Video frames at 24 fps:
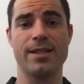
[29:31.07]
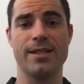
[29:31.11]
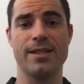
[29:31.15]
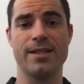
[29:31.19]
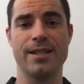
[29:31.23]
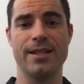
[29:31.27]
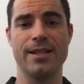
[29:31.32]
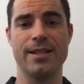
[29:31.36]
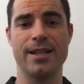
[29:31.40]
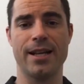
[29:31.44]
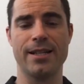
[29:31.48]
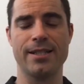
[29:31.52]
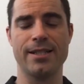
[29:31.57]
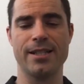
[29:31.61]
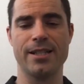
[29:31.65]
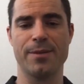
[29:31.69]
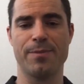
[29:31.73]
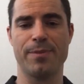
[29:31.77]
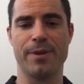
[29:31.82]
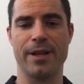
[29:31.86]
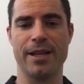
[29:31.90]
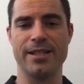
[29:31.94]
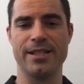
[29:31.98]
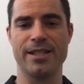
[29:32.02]
and dozens of
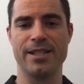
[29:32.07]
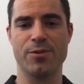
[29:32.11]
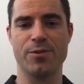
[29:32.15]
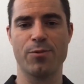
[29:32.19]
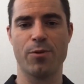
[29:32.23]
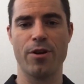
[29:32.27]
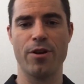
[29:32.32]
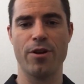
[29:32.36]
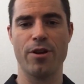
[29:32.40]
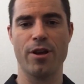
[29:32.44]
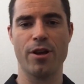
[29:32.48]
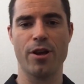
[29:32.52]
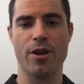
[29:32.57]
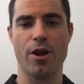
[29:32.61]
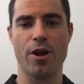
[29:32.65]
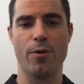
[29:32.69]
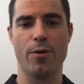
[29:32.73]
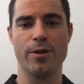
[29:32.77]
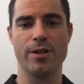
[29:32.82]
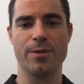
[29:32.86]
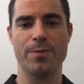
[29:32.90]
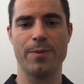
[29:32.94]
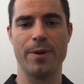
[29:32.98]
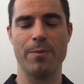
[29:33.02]
places where you can go
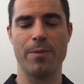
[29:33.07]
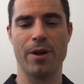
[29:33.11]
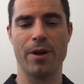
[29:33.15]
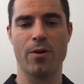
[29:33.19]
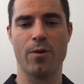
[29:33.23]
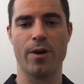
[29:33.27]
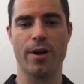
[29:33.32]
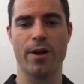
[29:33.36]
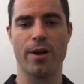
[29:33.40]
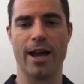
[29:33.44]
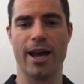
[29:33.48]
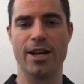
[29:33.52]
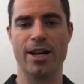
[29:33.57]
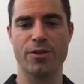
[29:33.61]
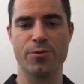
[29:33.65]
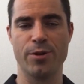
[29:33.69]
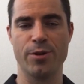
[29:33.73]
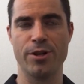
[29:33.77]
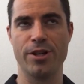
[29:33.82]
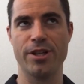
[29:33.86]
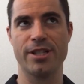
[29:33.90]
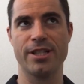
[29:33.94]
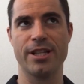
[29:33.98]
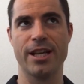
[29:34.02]
and spend Bitcoin Cash. We
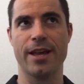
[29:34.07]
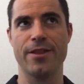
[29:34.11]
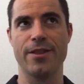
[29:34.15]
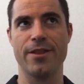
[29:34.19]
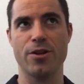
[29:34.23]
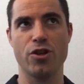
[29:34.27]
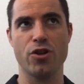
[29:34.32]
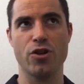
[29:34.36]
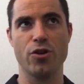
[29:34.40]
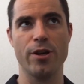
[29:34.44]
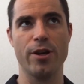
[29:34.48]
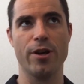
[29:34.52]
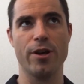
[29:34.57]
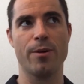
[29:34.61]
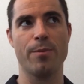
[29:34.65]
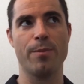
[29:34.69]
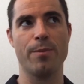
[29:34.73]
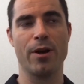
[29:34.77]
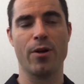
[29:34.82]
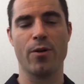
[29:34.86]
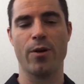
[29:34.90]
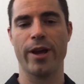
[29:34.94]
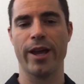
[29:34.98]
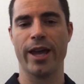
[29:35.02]
just had the 2-year
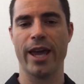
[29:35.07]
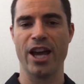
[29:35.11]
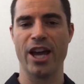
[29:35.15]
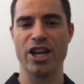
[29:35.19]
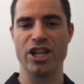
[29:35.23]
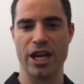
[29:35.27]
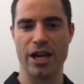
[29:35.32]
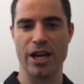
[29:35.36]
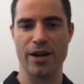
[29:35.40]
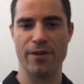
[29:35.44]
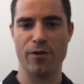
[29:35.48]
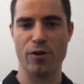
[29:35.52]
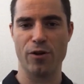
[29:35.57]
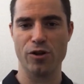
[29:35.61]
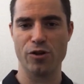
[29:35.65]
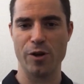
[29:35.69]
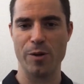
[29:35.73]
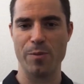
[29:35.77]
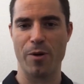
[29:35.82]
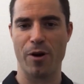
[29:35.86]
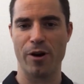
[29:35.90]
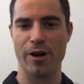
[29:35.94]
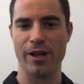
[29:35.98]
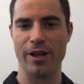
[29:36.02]
Bitcoin Cash anniversary
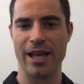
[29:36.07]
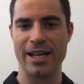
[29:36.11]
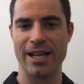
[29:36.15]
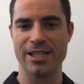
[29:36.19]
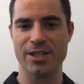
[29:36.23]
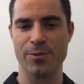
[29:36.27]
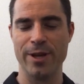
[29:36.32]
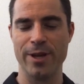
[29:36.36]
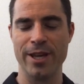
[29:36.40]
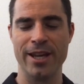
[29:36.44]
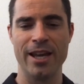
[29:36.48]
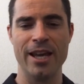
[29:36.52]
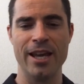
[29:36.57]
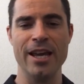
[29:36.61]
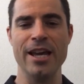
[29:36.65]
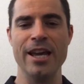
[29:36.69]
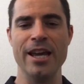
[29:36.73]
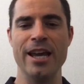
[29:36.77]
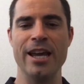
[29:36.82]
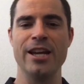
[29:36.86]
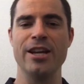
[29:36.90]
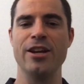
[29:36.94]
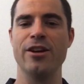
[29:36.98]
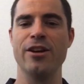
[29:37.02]
party last week.
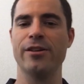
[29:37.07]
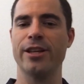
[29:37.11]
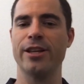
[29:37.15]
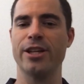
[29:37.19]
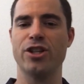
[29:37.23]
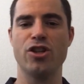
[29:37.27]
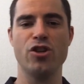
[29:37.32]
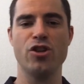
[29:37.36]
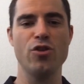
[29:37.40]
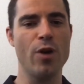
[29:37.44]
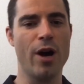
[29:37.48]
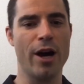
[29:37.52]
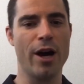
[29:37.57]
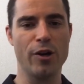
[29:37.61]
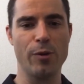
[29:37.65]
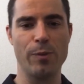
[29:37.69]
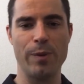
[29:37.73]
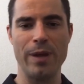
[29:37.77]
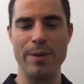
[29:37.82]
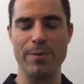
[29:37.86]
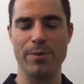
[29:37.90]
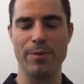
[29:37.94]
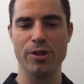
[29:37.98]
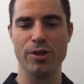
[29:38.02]
Nearly 200
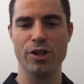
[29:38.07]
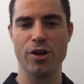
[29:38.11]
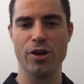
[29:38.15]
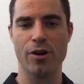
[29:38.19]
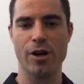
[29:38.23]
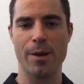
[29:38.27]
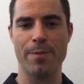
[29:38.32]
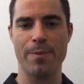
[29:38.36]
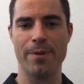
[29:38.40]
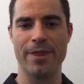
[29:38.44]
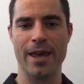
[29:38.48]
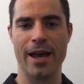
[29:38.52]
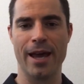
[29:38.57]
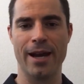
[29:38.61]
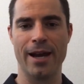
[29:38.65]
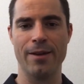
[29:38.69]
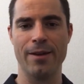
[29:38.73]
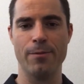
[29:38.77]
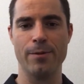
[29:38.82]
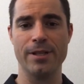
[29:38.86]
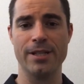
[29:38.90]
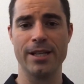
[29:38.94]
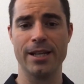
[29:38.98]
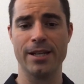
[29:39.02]
people showed up at that. It
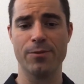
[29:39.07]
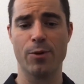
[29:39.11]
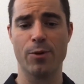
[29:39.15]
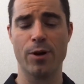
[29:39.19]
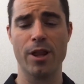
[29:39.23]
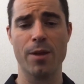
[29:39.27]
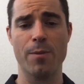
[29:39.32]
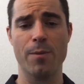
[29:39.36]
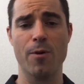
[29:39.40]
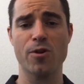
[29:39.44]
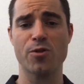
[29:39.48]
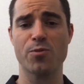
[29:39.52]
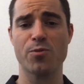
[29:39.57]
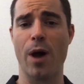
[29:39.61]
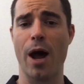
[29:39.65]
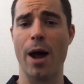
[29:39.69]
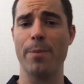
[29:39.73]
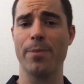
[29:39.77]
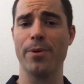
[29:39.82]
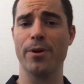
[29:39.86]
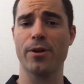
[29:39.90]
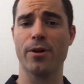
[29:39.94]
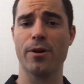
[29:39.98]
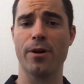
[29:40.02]
was at one of the most
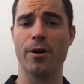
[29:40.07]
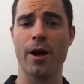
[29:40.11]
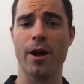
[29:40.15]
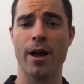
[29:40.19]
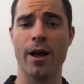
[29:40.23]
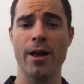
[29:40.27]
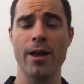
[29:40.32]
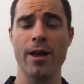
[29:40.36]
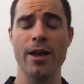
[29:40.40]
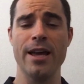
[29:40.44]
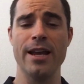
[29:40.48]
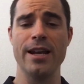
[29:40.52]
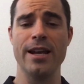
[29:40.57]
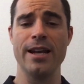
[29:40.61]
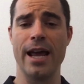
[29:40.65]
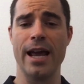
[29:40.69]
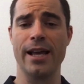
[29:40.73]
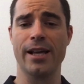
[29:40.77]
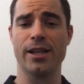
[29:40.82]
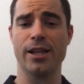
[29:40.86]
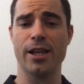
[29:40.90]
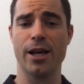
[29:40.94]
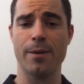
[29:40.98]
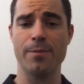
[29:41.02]
popular
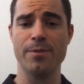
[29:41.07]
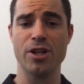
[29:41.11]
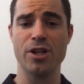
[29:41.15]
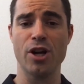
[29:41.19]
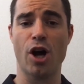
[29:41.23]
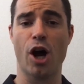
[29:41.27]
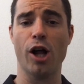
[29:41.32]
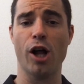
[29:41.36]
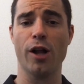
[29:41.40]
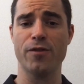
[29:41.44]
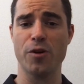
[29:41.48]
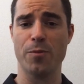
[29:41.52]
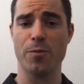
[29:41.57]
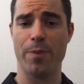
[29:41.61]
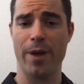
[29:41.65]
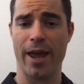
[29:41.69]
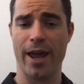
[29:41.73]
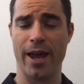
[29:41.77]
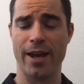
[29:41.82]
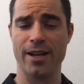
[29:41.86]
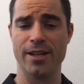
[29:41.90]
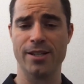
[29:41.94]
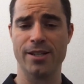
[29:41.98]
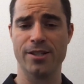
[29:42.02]
nightclubs in all of
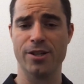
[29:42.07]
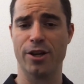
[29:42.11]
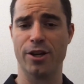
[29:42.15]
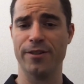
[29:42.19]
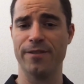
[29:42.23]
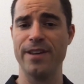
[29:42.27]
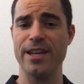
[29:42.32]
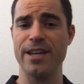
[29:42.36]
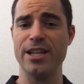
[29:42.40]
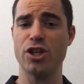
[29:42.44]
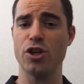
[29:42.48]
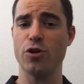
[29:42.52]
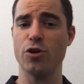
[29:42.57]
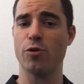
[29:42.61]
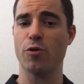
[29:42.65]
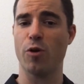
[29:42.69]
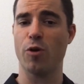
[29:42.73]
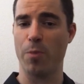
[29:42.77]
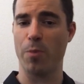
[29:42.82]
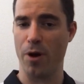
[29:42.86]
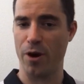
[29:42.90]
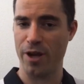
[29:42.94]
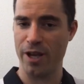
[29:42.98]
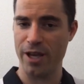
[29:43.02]
Japan. It's called B2 in
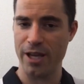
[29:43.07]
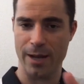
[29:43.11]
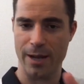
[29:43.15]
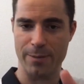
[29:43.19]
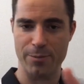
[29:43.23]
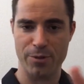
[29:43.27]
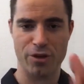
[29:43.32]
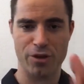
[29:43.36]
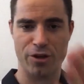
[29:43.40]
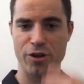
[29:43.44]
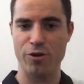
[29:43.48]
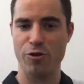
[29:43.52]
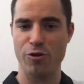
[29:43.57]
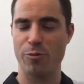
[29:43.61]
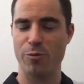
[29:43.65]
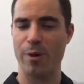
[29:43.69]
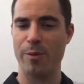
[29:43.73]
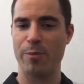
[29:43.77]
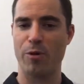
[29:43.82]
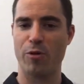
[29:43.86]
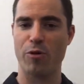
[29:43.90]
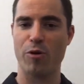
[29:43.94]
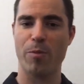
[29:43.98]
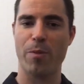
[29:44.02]
Roppongi. I'm sure you
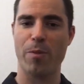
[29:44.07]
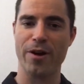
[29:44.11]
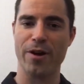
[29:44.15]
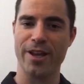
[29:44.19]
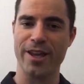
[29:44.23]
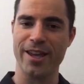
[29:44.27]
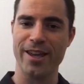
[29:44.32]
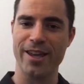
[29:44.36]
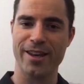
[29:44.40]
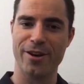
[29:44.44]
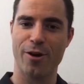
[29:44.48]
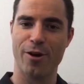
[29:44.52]
remember Roppongi and know